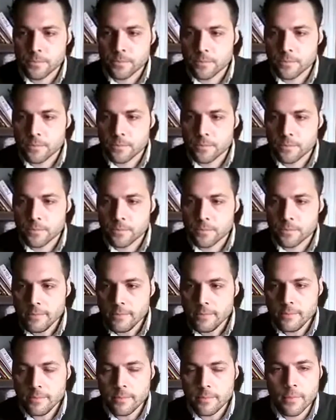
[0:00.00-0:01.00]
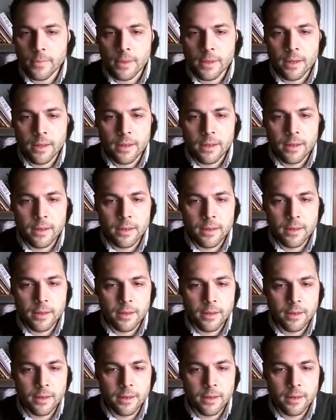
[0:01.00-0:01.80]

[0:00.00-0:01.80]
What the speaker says: Nothing is said.